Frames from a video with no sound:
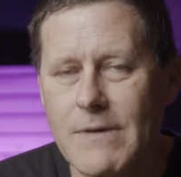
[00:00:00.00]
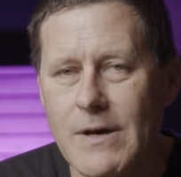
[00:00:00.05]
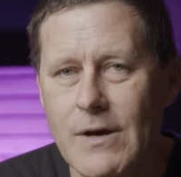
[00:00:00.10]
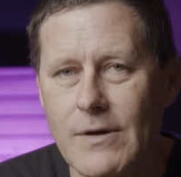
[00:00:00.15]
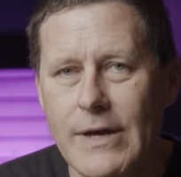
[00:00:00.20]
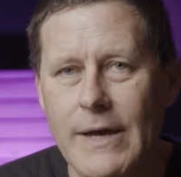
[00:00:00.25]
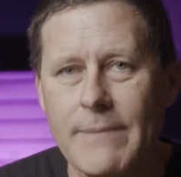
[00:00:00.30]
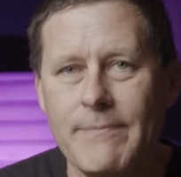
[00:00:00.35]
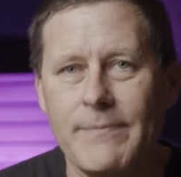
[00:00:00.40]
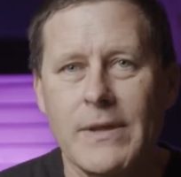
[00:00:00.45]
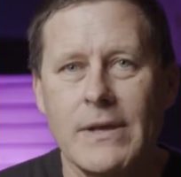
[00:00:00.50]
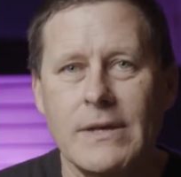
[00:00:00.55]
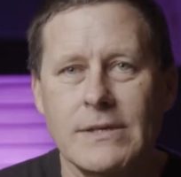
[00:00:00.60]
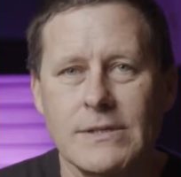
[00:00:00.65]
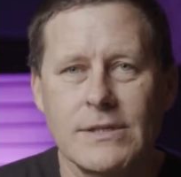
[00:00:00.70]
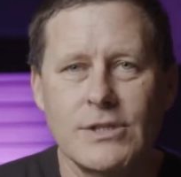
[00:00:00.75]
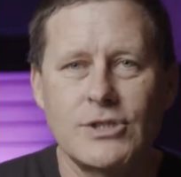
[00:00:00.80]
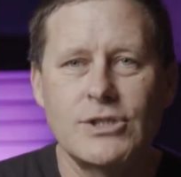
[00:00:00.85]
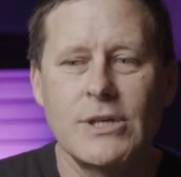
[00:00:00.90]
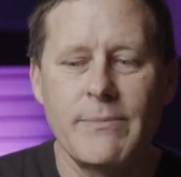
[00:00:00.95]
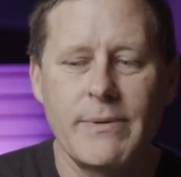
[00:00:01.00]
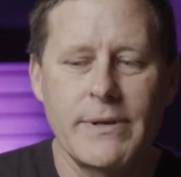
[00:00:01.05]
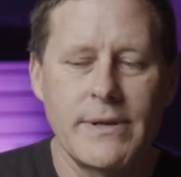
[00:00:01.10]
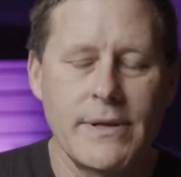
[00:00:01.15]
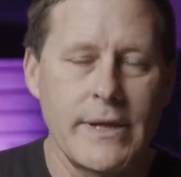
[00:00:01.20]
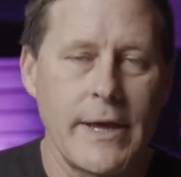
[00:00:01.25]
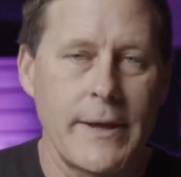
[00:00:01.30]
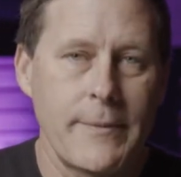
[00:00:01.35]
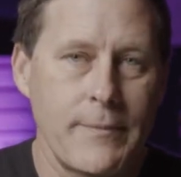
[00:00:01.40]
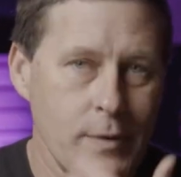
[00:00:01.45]
Okay, so let's jump in
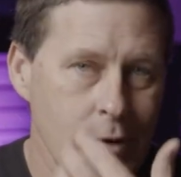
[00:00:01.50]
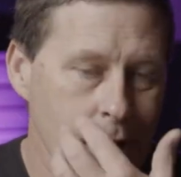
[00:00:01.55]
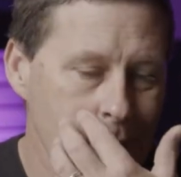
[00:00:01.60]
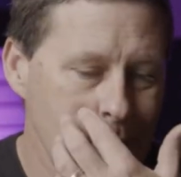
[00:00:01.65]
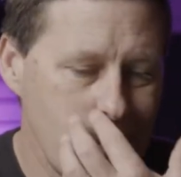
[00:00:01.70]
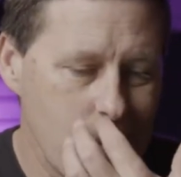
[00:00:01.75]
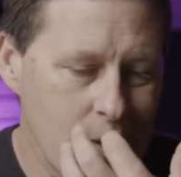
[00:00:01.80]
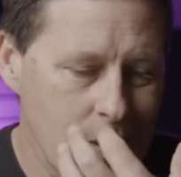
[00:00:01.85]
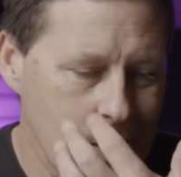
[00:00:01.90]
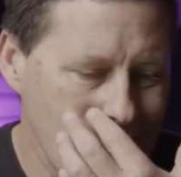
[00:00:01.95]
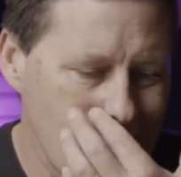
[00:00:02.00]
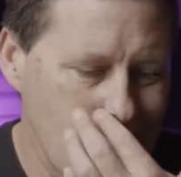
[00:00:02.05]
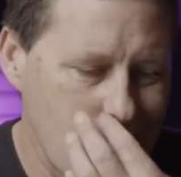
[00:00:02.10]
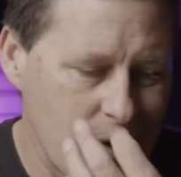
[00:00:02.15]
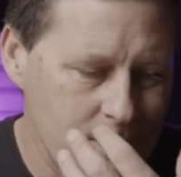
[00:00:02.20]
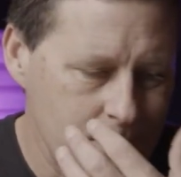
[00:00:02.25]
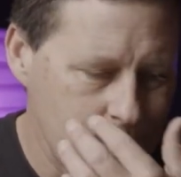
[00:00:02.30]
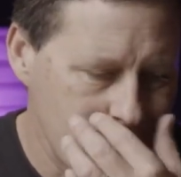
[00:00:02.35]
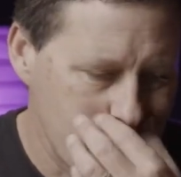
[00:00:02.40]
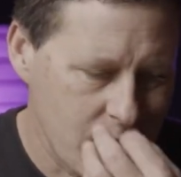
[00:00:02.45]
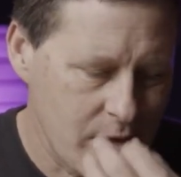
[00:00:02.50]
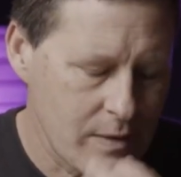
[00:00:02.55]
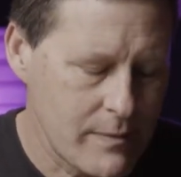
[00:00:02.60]
today. We're going to be in